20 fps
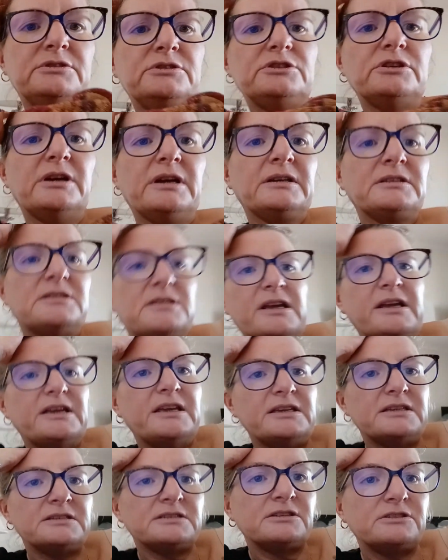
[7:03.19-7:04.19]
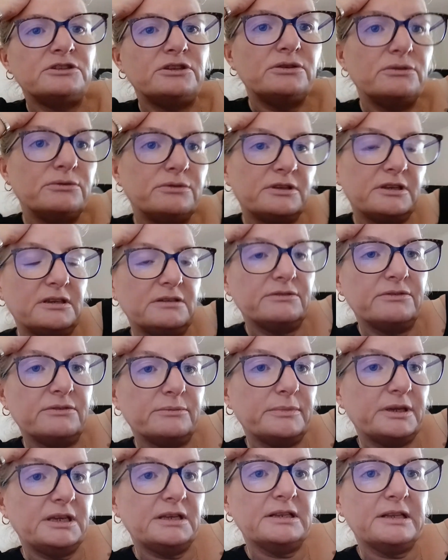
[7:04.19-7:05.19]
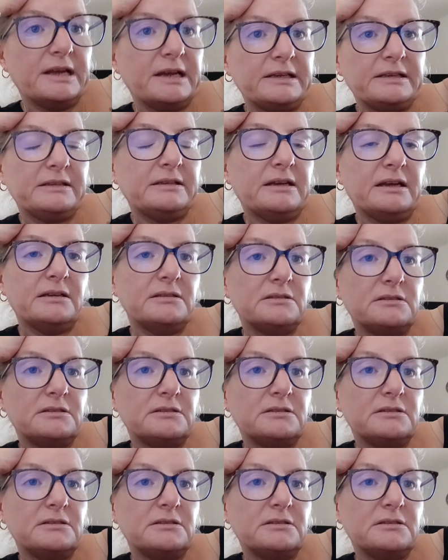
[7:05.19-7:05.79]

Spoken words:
Anxiety is a new thing for me like that.